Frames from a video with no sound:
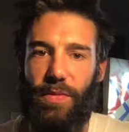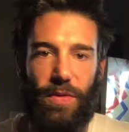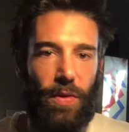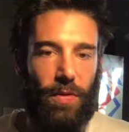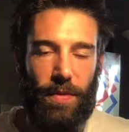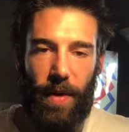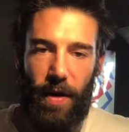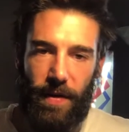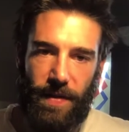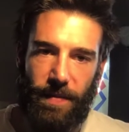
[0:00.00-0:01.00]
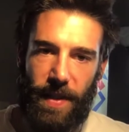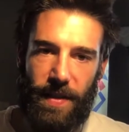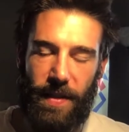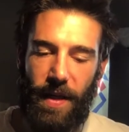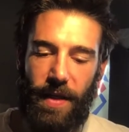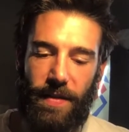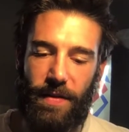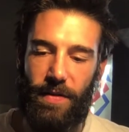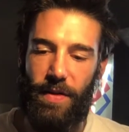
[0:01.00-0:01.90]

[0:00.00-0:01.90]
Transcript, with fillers: were told about all these amazing things.